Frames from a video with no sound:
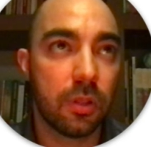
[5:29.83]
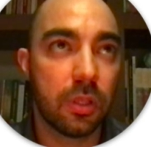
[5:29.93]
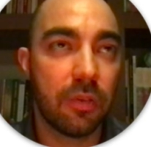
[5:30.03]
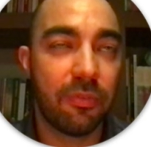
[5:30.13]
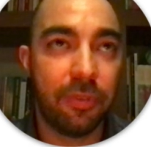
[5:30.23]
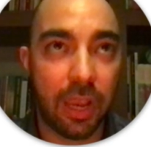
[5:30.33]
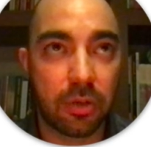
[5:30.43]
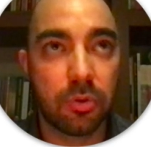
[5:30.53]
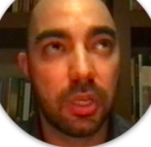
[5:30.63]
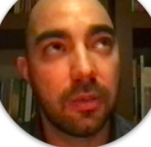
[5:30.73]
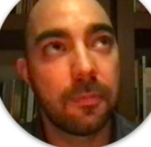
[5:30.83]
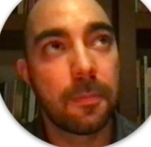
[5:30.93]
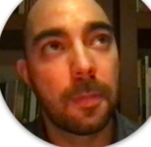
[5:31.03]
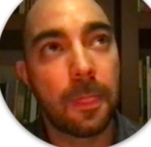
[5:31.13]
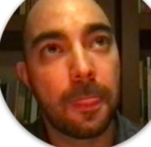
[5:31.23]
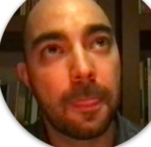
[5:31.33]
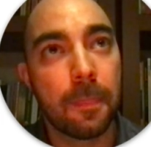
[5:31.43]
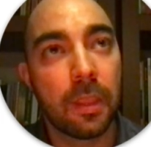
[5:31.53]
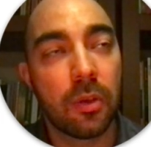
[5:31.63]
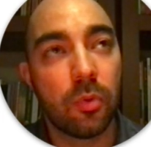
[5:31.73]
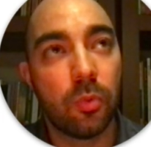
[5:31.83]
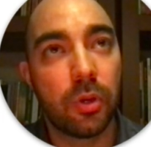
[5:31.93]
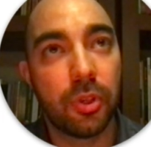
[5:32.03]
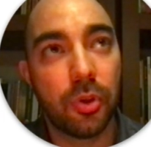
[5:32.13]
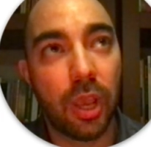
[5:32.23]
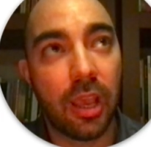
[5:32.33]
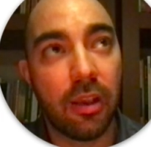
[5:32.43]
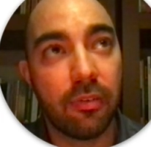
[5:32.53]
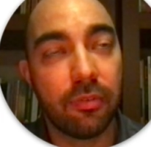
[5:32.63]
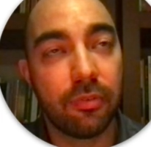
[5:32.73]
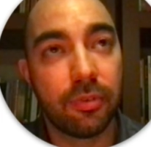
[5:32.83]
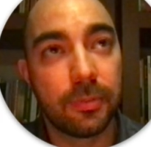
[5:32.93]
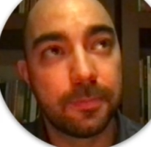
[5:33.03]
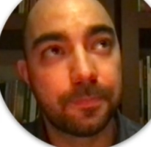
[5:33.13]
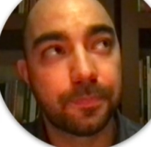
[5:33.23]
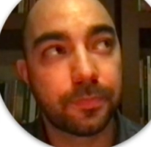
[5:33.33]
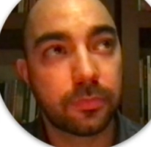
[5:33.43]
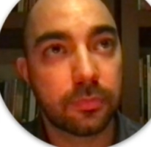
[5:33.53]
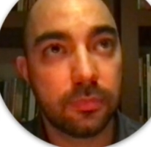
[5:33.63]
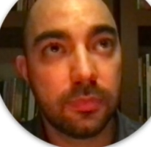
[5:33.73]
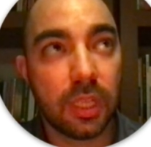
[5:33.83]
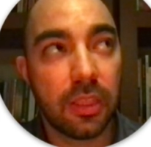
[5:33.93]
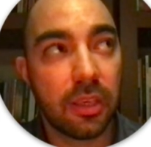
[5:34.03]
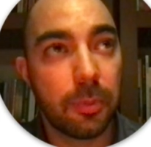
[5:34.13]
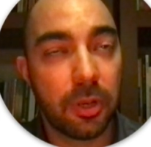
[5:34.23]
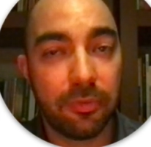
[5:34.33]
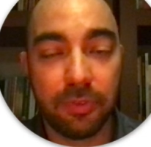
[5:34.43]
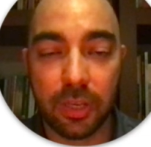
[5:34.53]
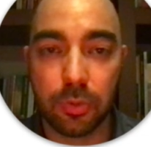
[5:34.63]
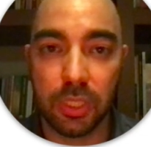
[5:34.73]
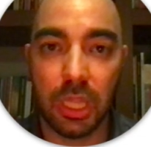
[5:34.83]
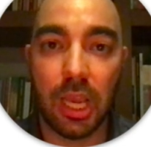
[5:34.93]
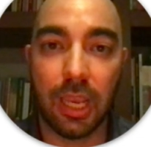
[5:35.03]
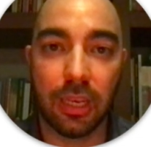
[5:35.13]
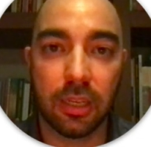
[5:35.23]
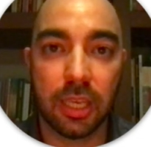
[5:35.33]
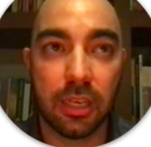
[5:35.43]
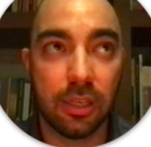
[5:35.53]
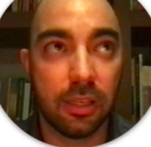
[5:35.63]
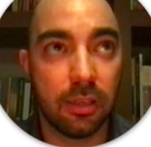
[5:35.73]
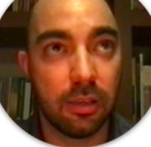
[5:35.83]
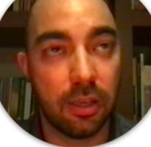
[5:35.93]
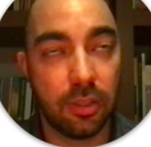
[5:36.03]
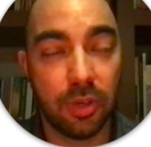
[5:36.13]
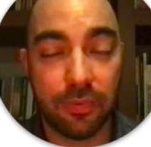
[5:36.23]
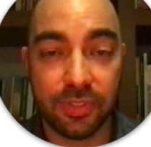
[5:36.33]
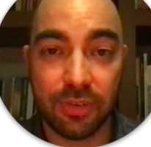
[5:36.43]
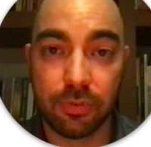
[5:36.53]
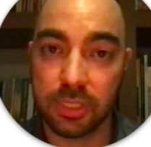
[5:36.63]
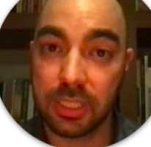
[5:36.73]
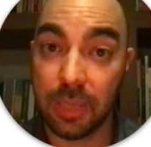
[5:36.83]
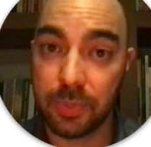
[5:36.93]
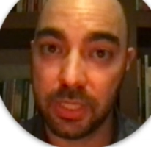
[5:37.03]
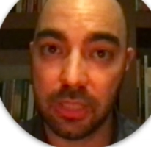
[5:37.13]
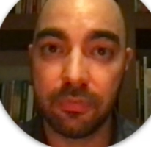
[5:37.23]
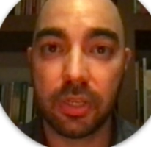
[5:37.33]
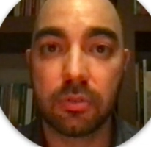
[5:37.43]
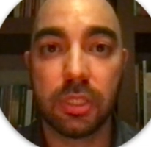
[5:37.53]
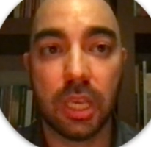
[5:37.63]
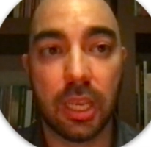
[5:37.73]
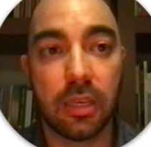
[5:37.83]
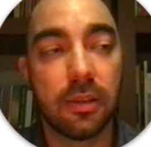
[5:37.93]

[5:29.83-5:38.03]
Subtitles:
factory where you have, think about a factory line, and you have several steps in that factory line.